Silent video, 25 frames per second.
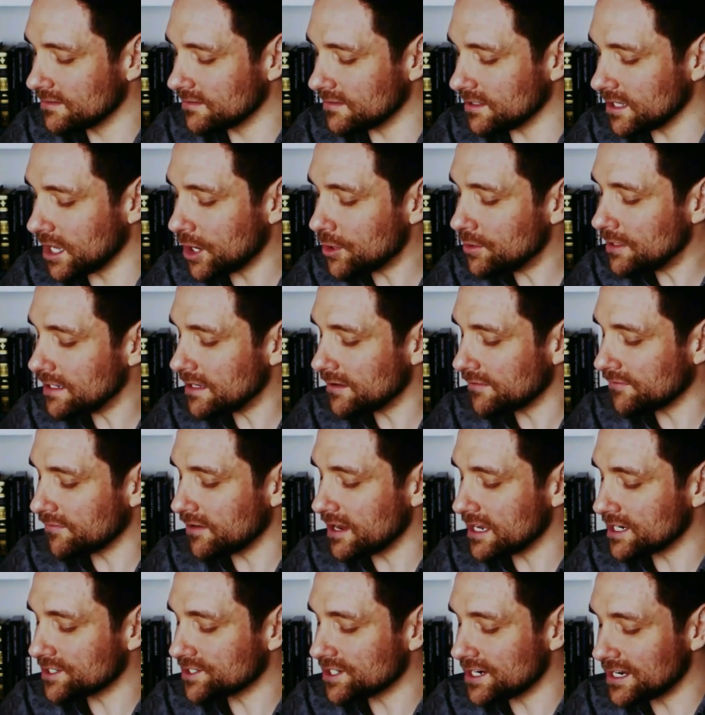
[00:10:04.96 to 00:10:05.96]
the only
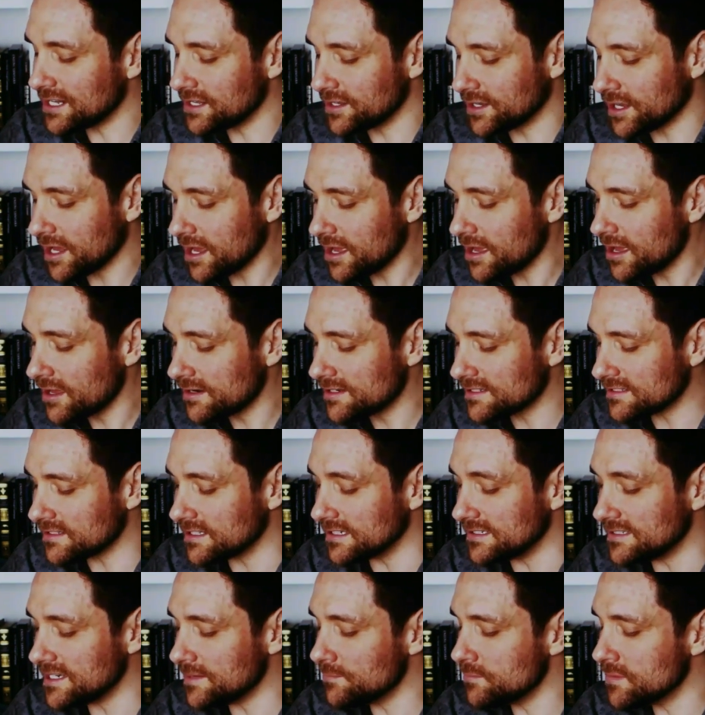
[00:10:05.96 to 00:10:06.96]
affliction incurred is the
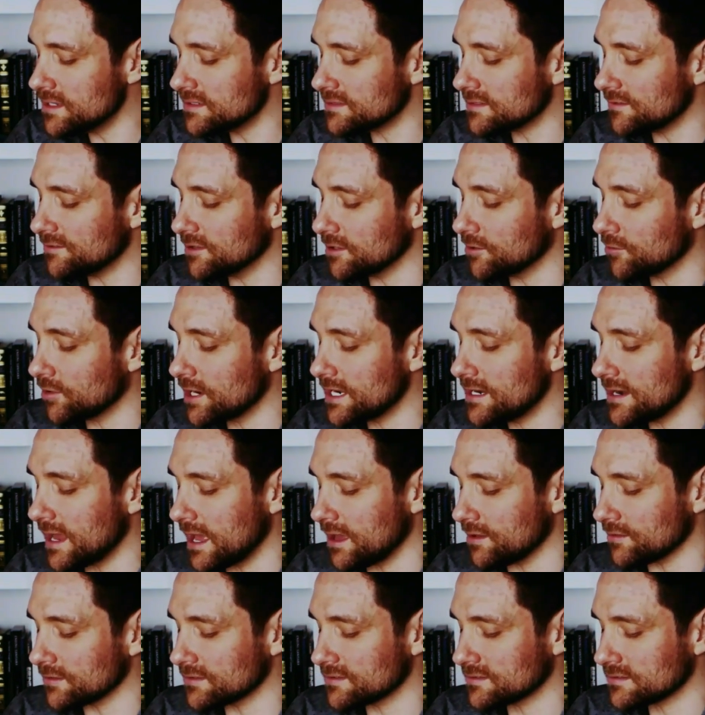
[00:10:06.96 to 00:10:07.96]
dimness of the
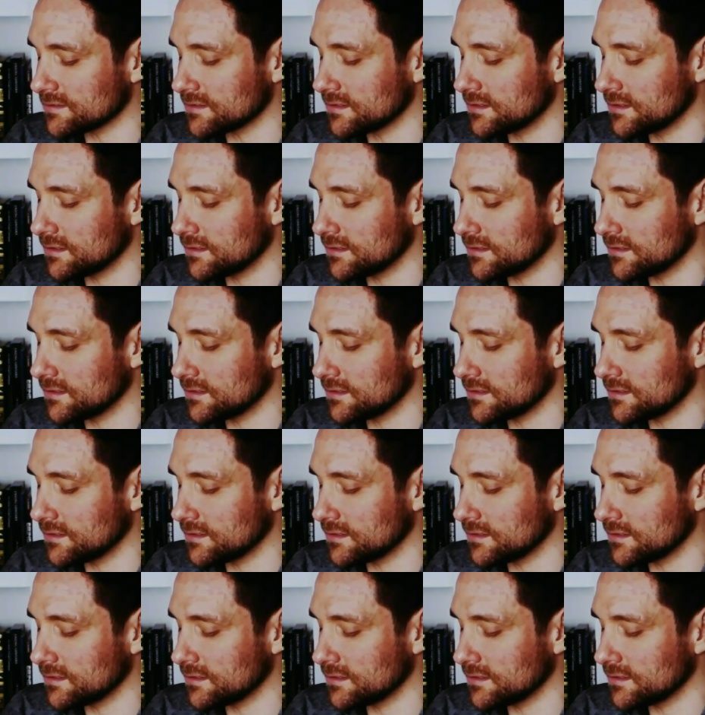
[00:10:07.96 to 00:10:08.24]
greenhouse,